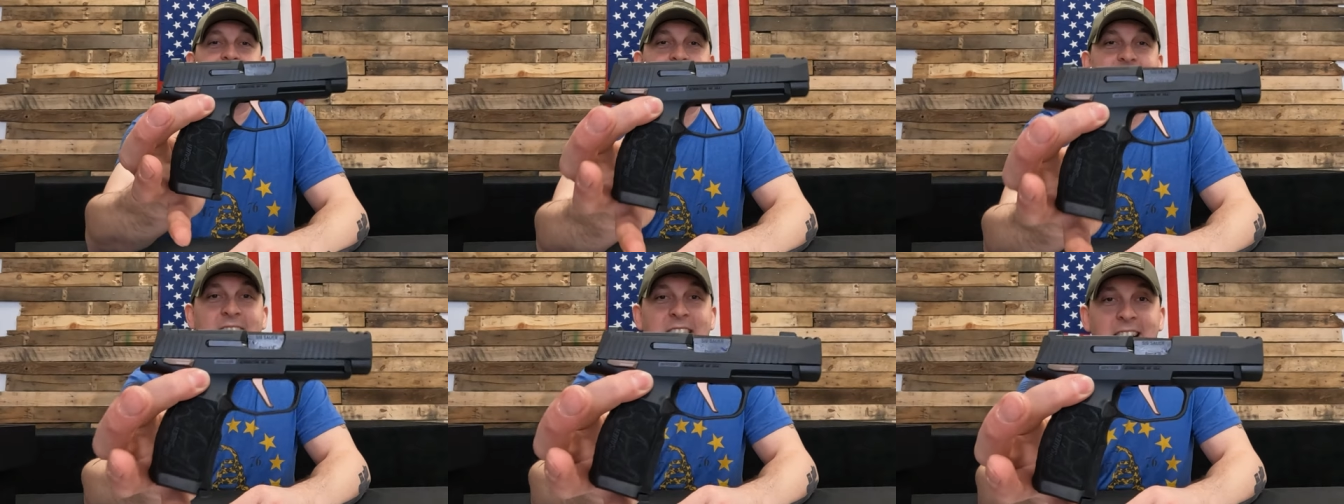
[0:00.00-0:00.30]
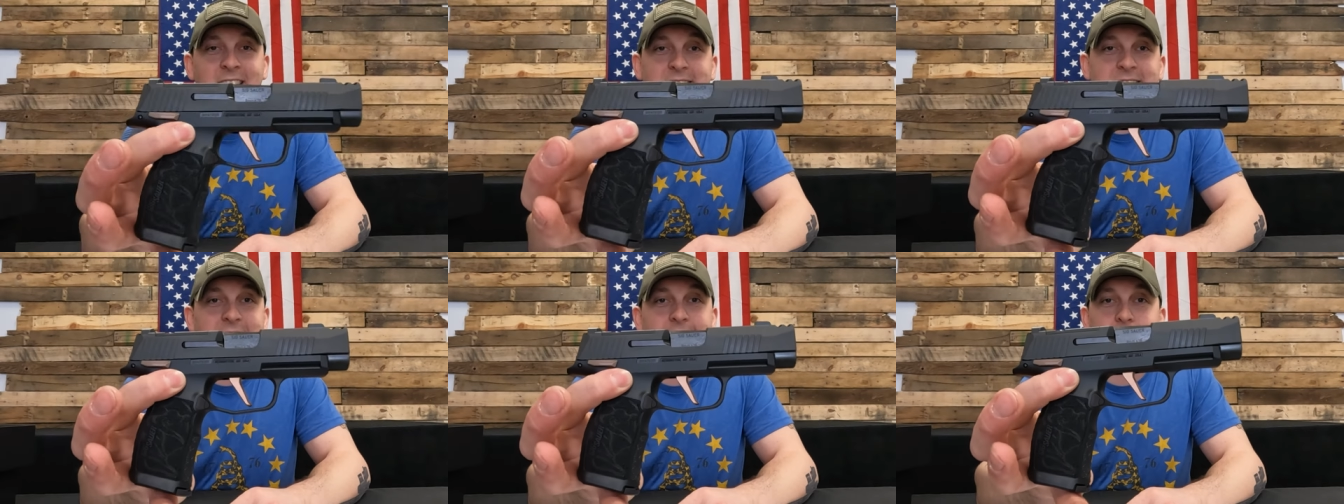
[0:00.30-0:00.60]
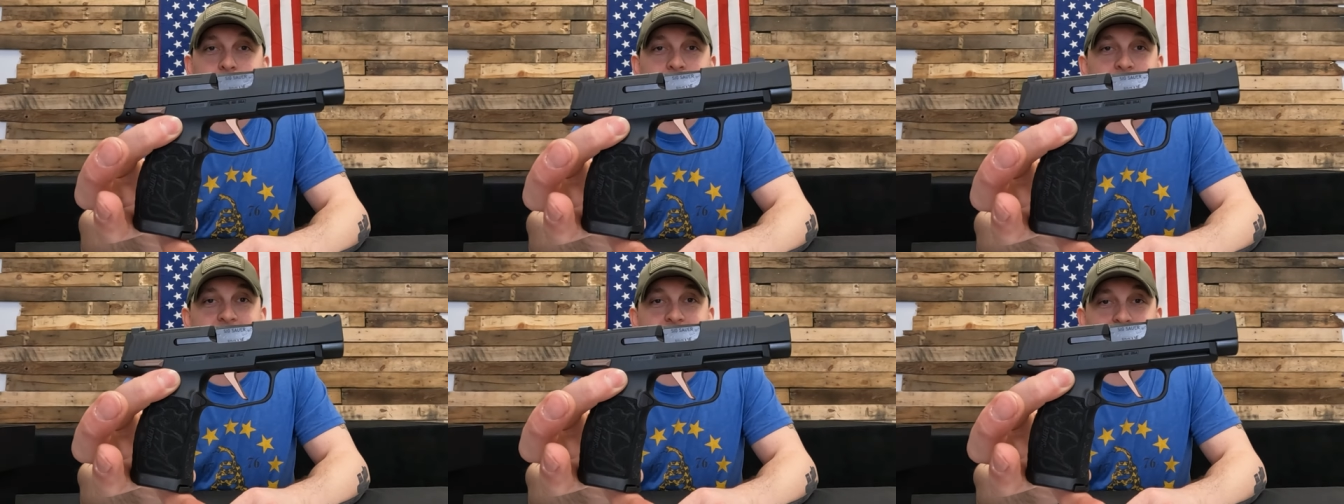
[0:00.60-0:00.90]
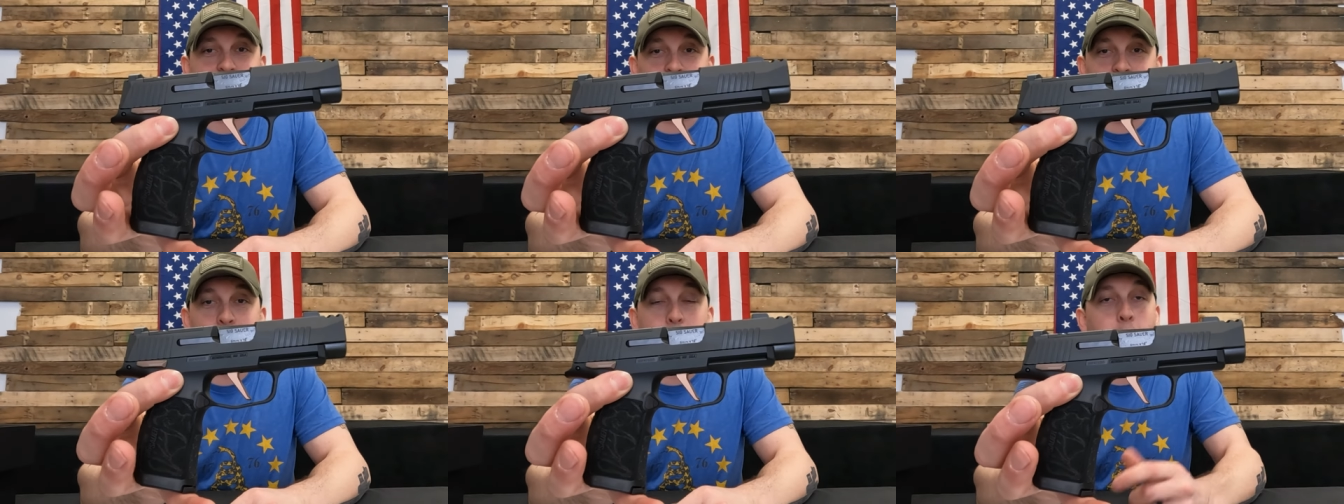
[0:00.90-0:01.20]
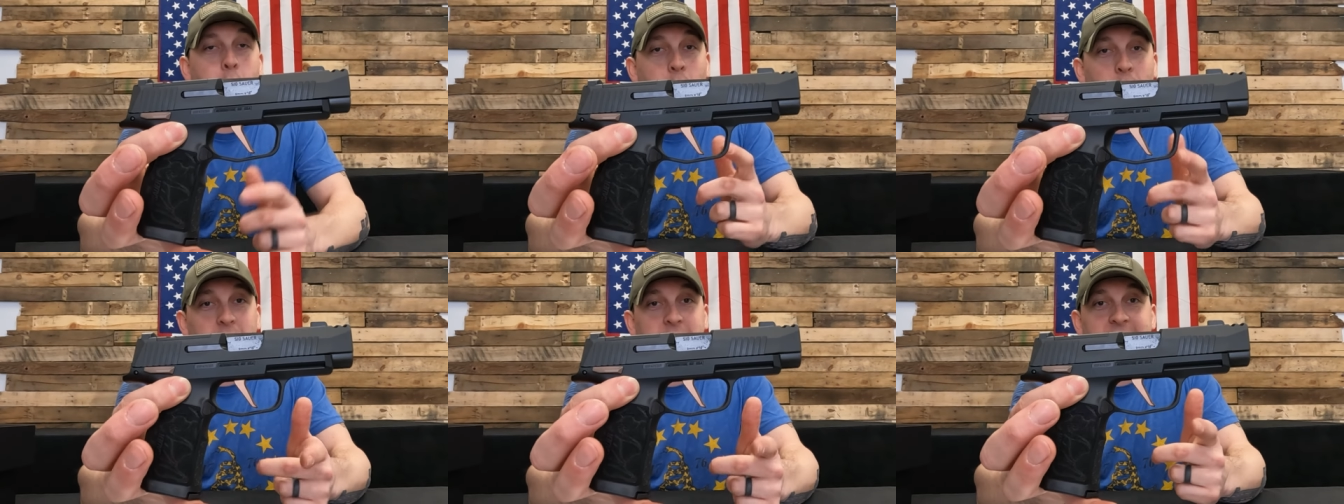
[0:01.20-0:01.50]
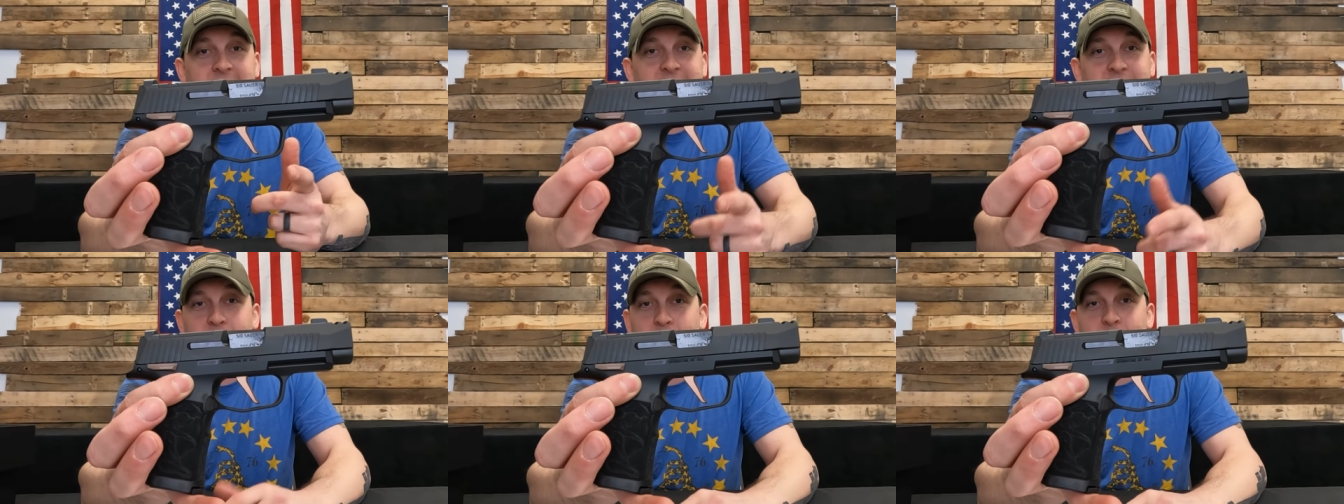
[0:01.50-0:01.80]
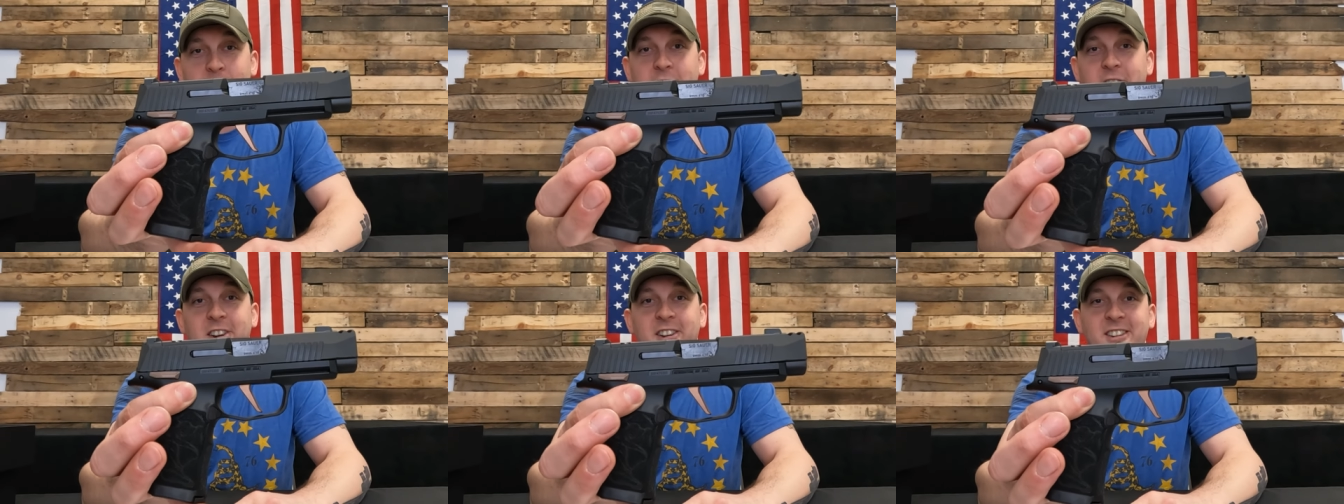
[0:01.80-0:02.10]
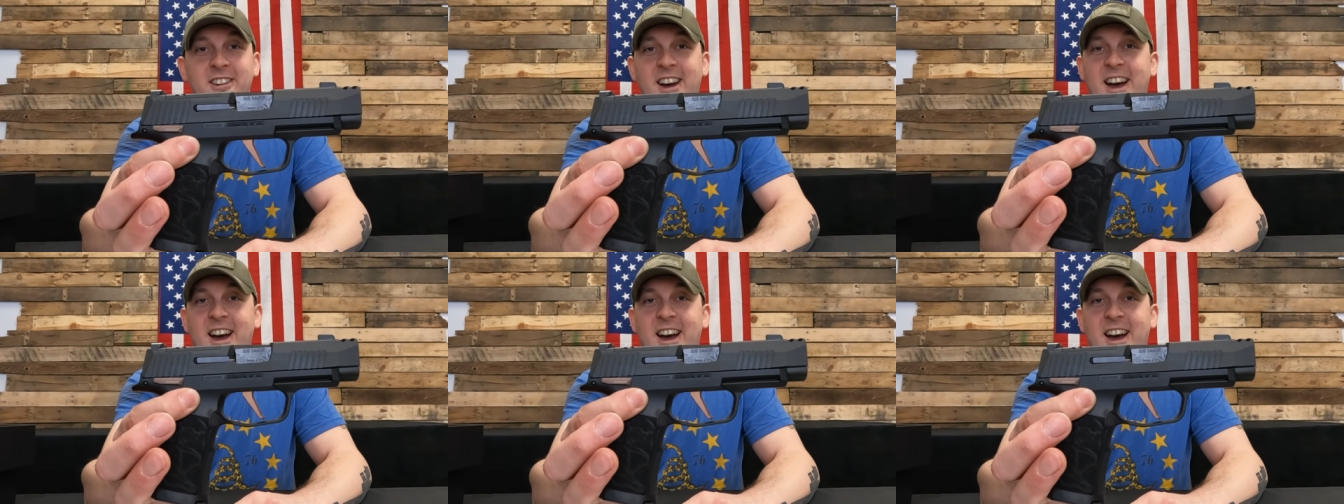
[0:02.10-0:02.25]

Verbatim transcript: I'll carry this gun all day long.